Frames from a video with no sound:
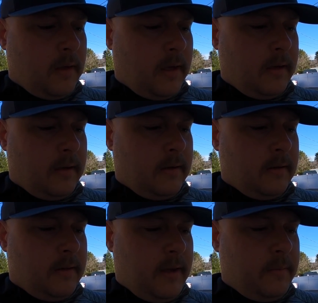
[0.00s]

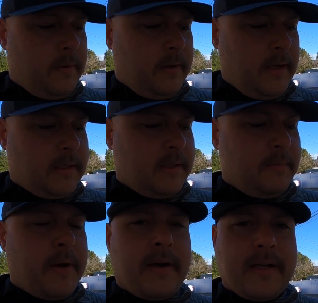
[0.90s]
That one, actually,
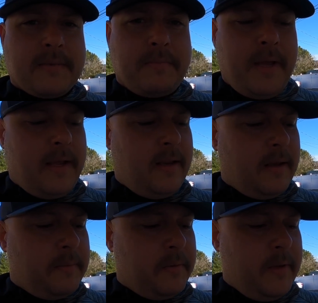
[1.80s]
the buyer hasn't paid
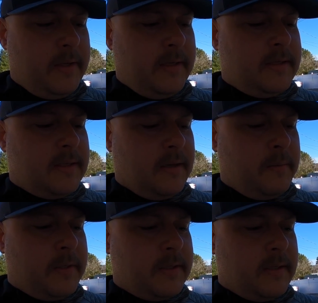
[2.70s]
yet, but we did sell a
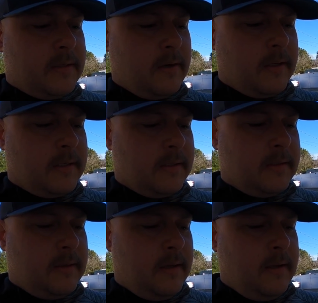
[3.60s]
bunch of these harnesses.